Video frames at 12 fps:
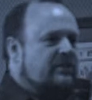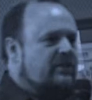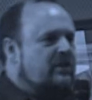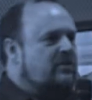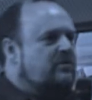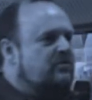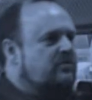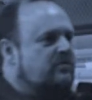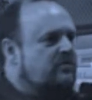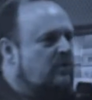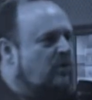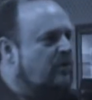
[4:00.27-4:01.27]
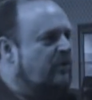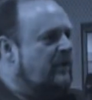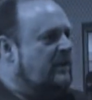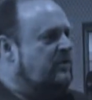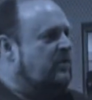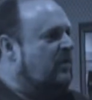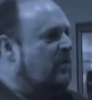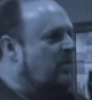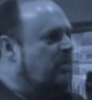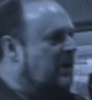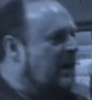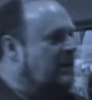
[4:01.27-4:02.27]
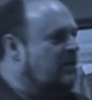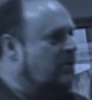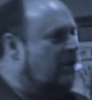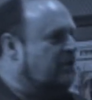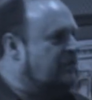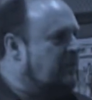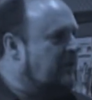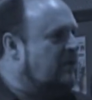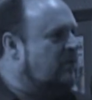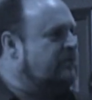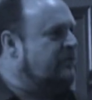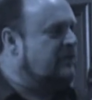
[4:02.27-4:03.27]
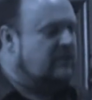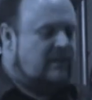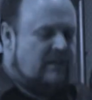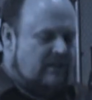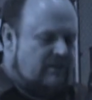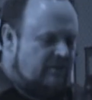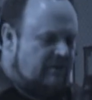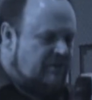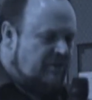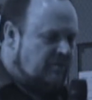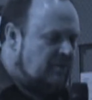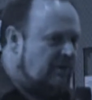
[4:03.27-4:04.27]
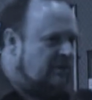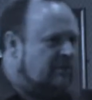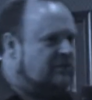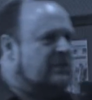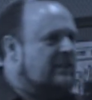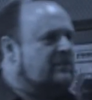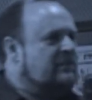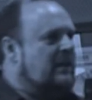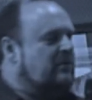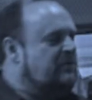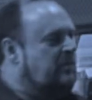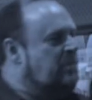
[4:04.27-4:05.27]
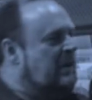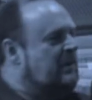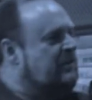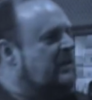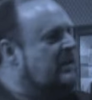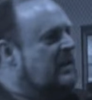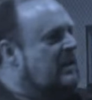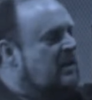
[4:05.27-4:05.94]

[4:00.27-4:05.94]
a huge orphanage with all brand new hospitals and Christian workers there, so that was a blessing.